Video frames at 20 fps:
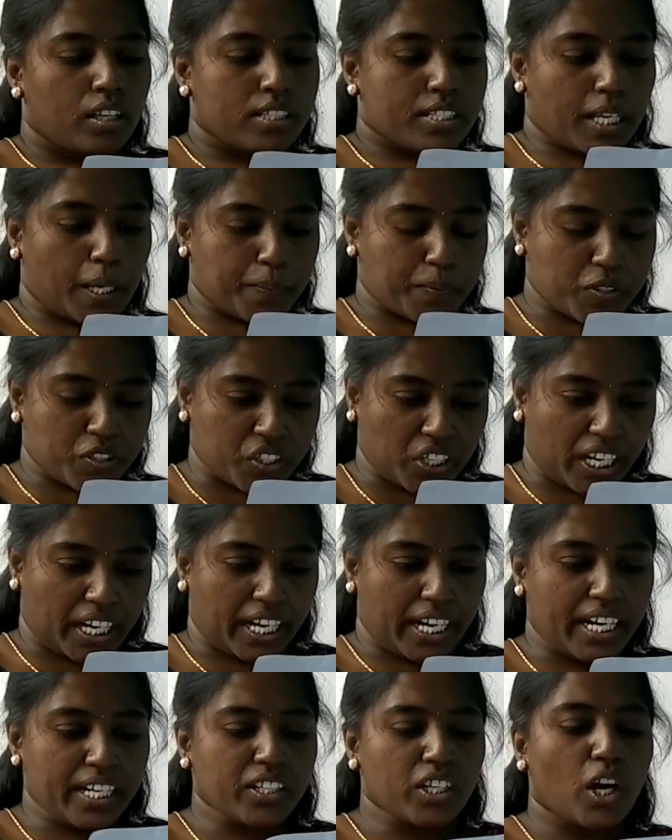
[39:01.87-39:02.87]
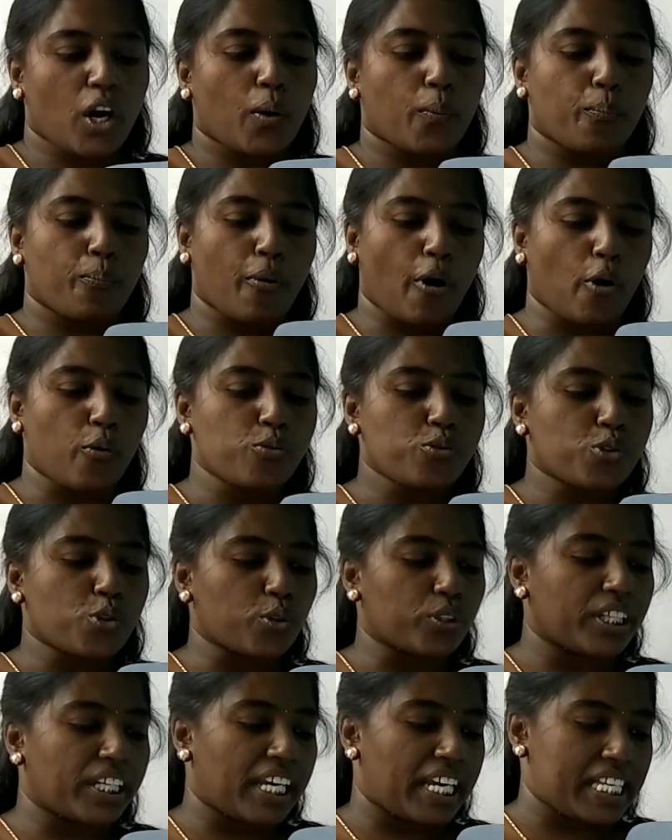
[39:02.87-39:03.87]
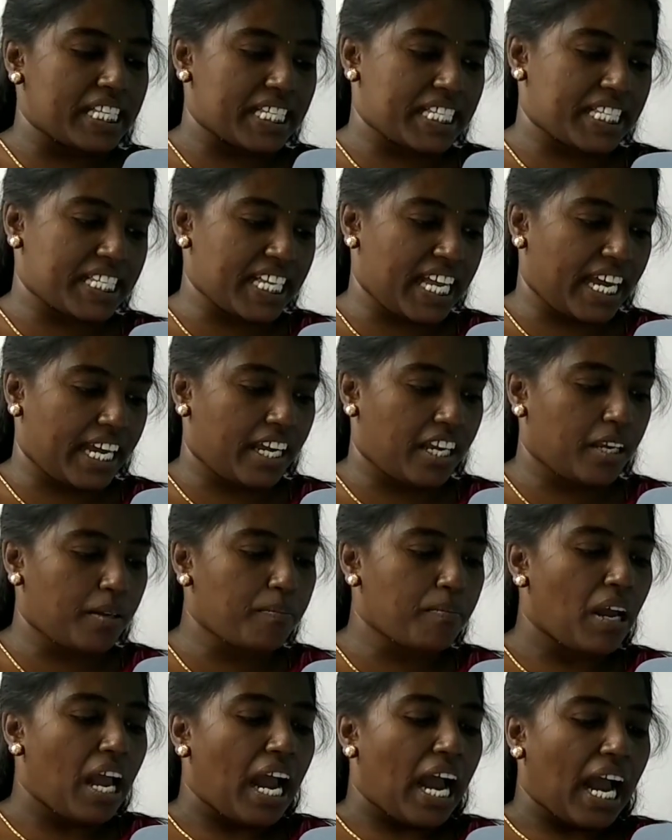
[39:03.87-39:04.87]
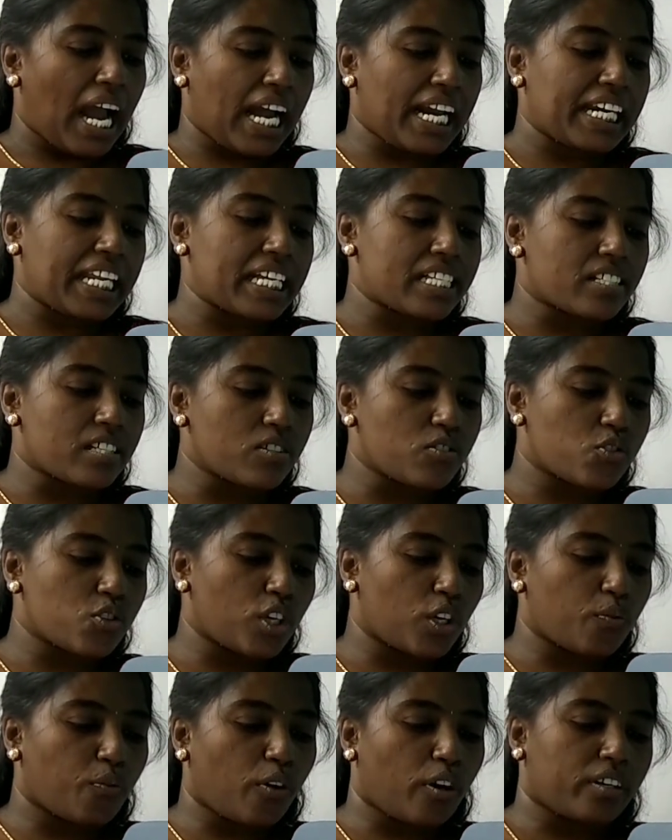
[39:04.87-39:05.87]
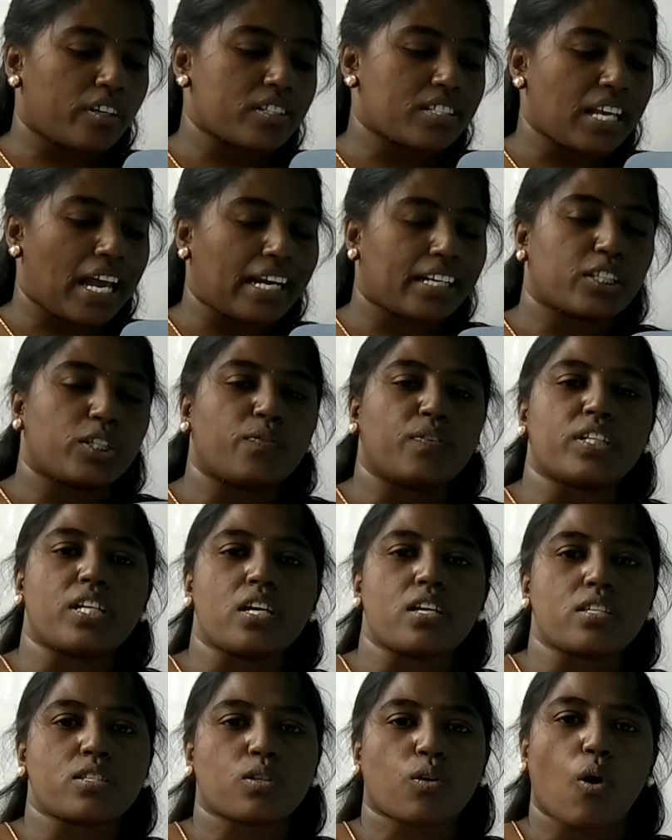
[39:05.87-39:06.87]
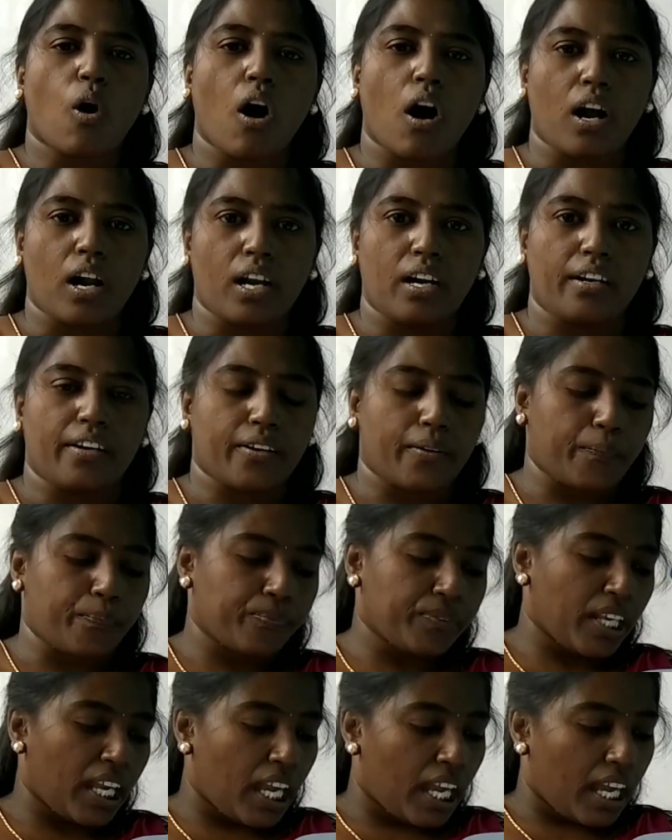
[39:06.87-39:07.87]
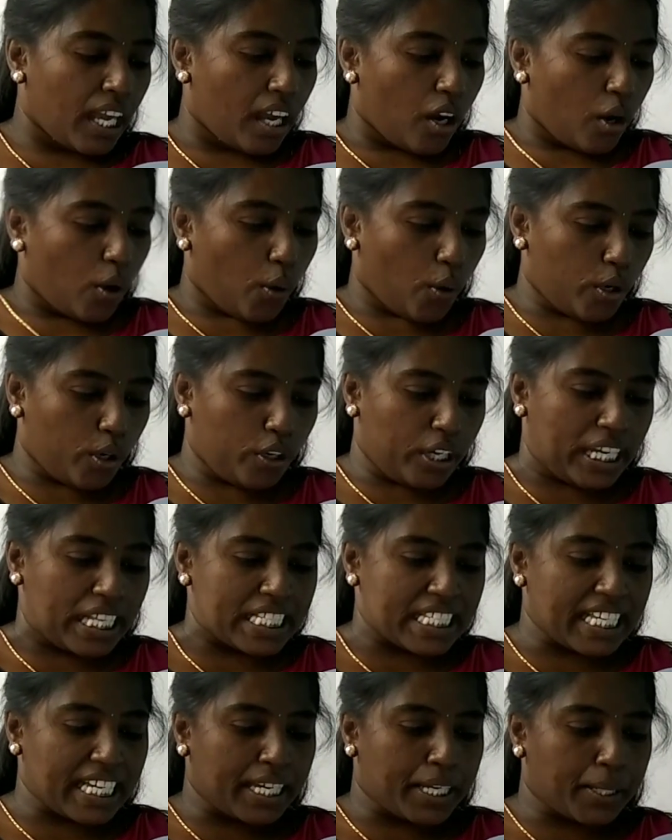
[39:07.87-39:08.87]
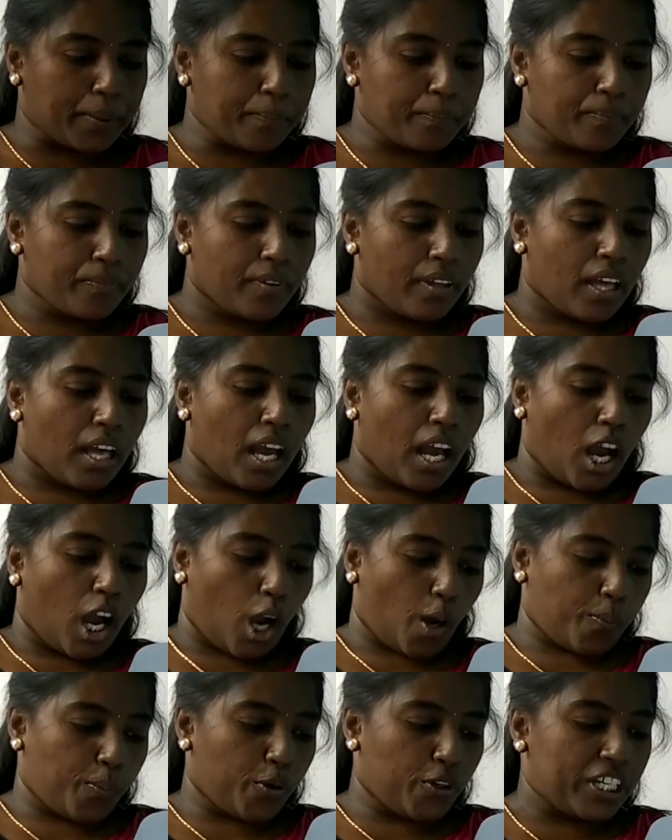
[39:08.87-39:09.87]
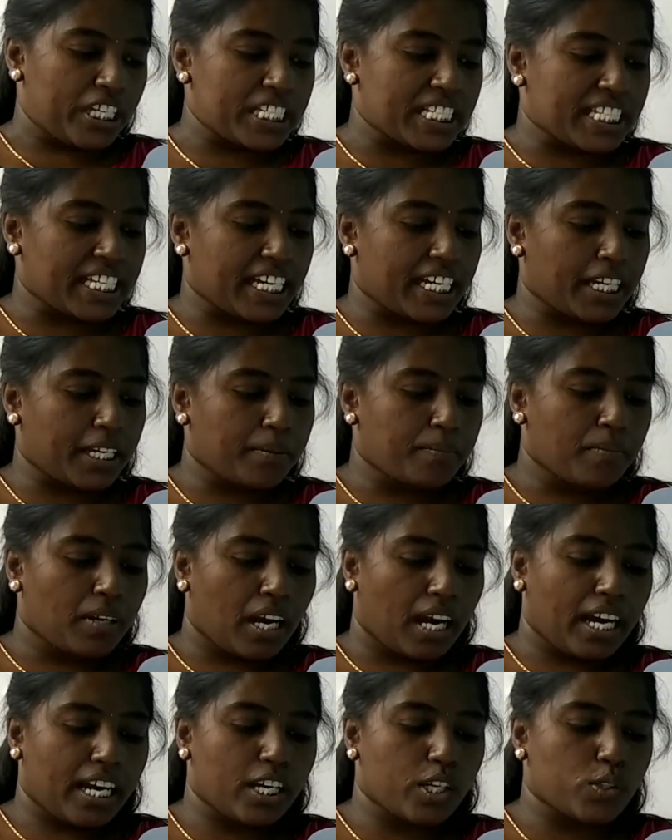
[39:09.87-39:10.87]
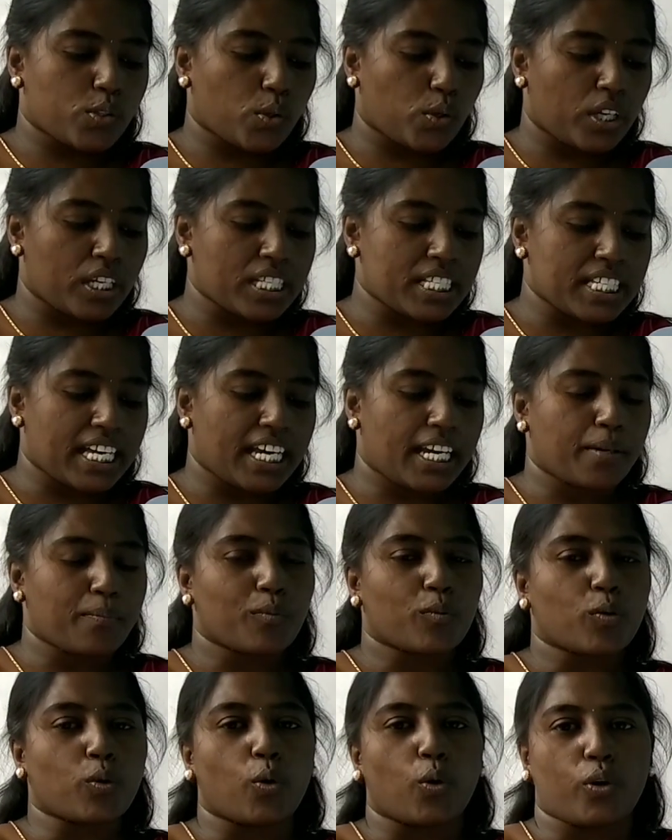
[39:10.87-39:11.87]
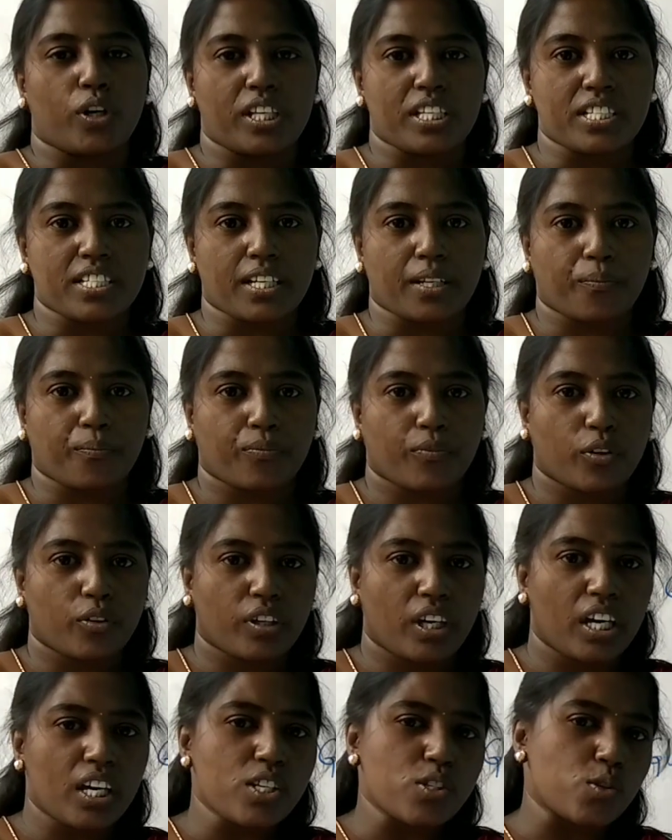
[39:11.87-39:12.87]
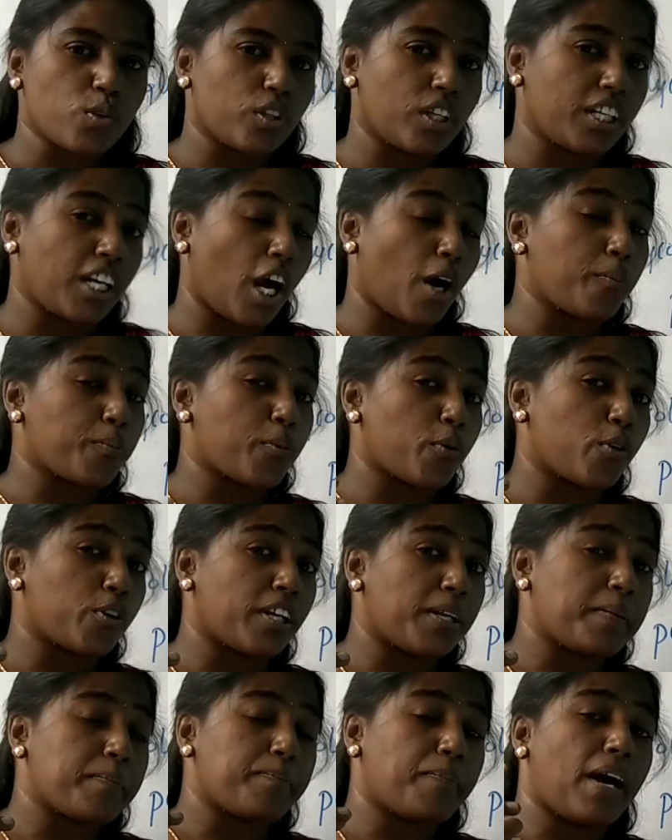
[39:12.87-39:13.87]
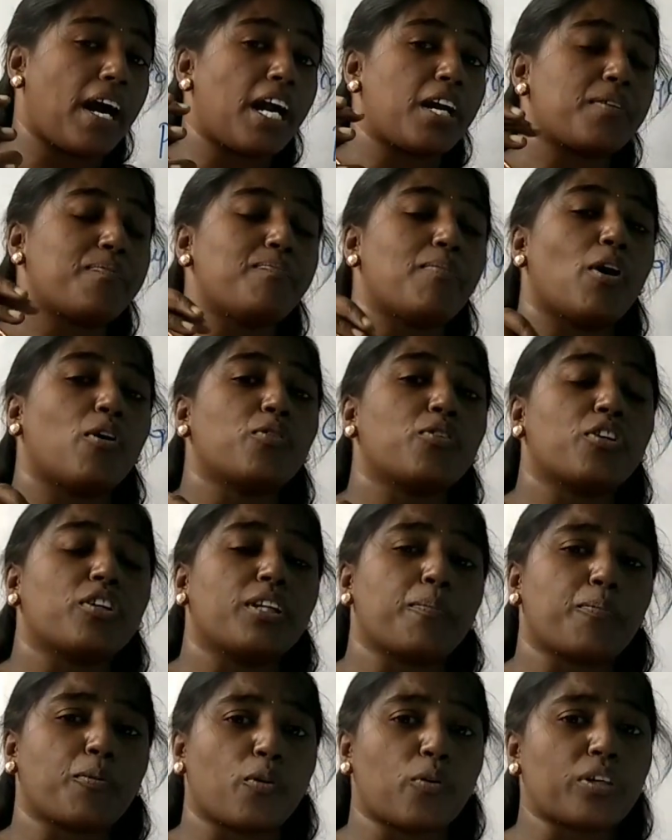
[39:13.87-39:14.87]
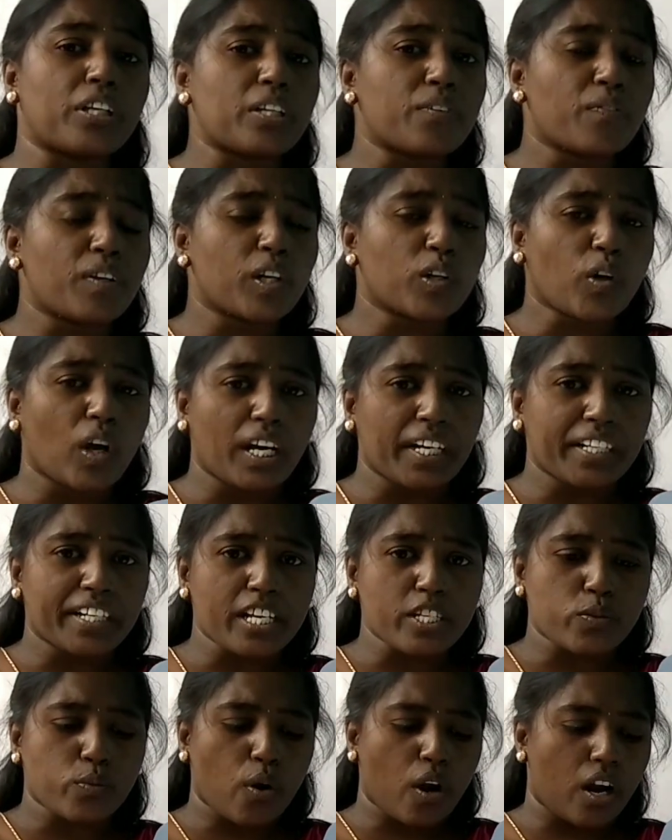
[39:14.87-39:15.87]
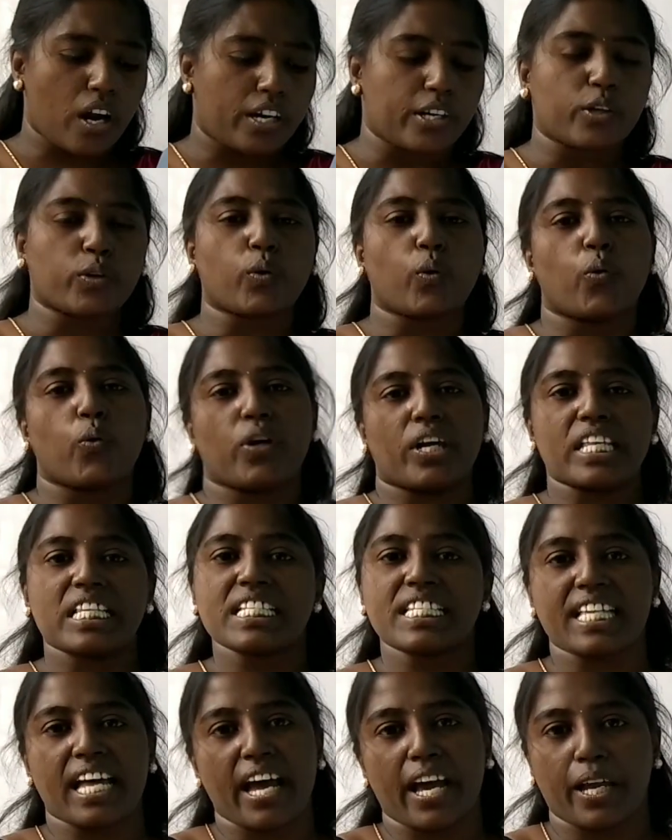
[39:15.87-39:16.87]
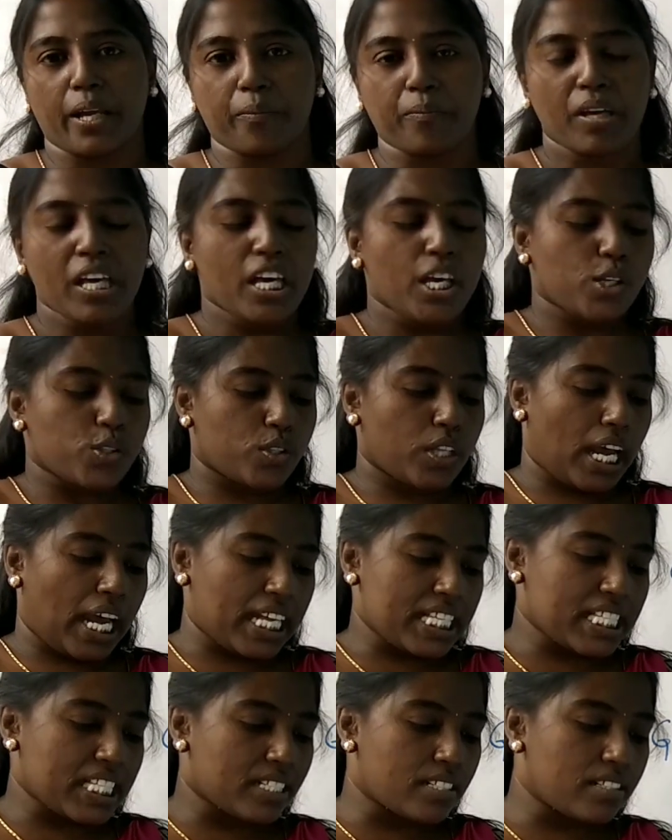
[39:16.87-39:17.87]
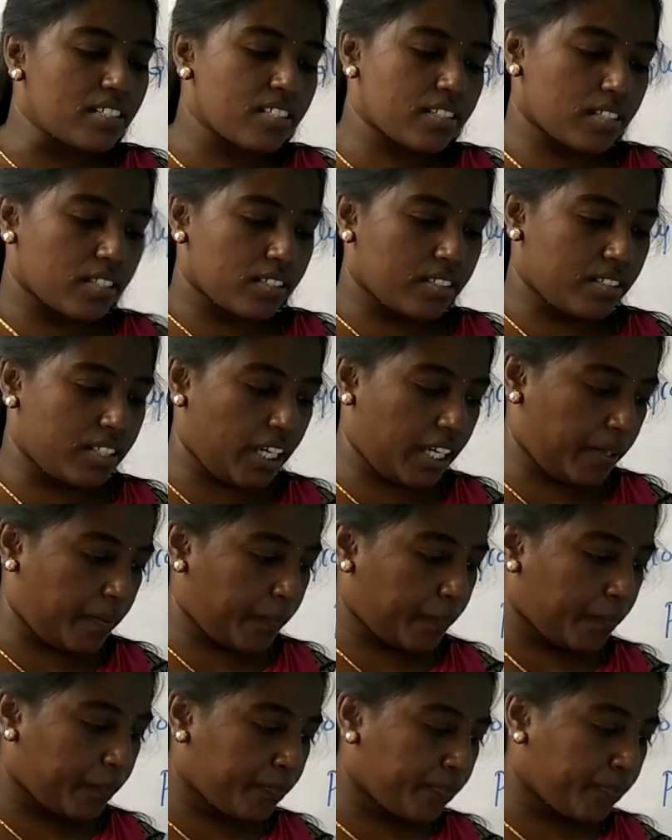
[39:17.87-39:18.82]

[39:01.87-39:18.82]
substrate bound to the enzyme and essential for its activity is called holoenzyme, apoenzyme, isoenzyme, coenzyme. Okay, so the non-protein part bound to the protein we'll call it as what? Coenzyme. So the answer is D.